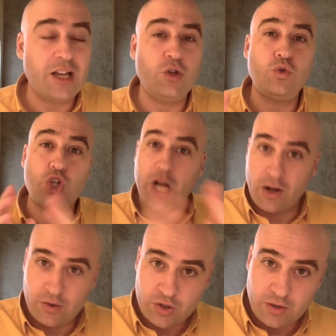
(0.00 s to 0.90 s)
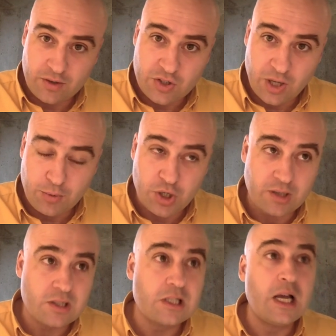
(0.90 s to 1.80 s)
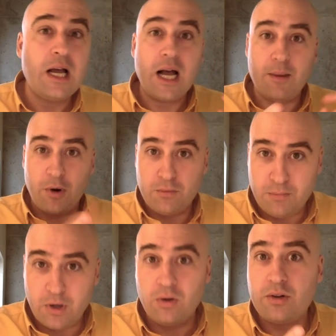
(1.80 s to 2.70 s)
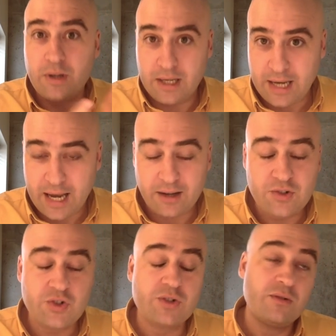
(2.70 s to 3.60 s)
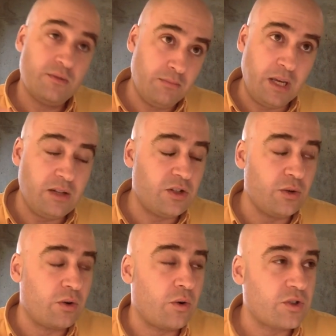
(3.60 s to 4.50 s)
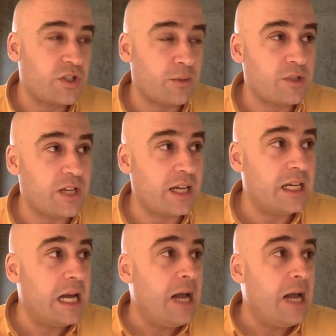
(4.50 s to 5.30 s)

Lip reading: and you challenge their assumptions about milk and eggs, meat too, of course, to some extent.